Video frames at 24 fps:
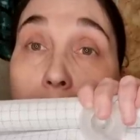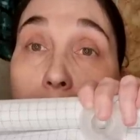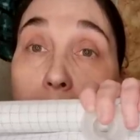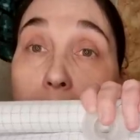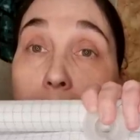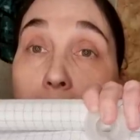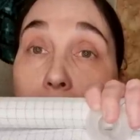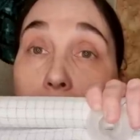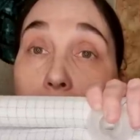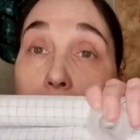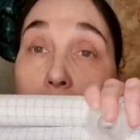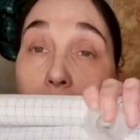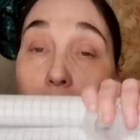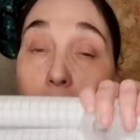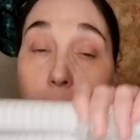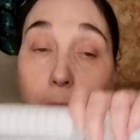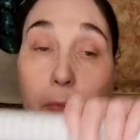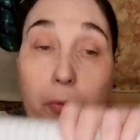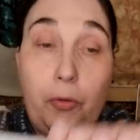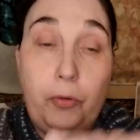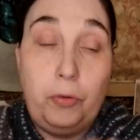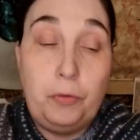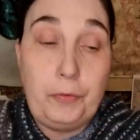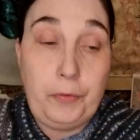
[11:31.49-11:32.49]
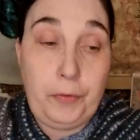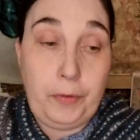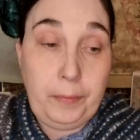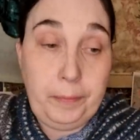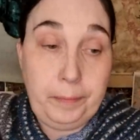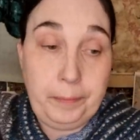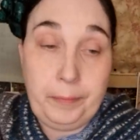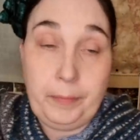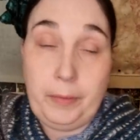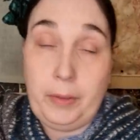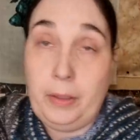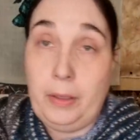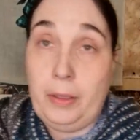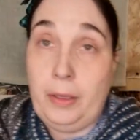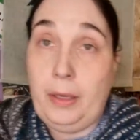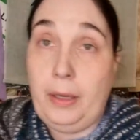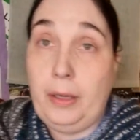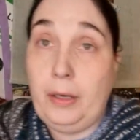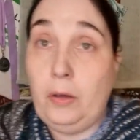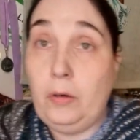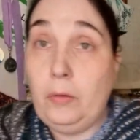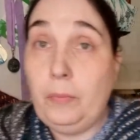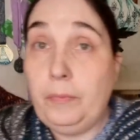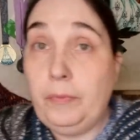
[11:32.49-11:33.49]
she is so beautiful
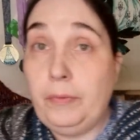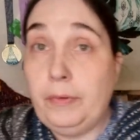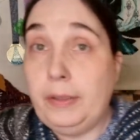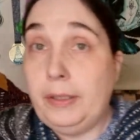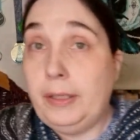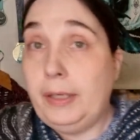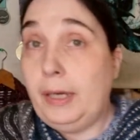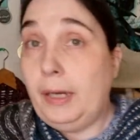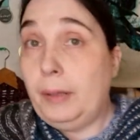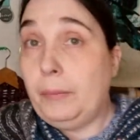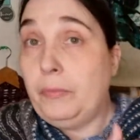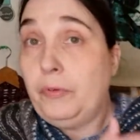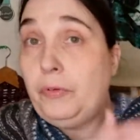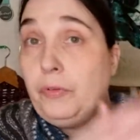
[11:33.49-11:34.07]
and hopefully I'm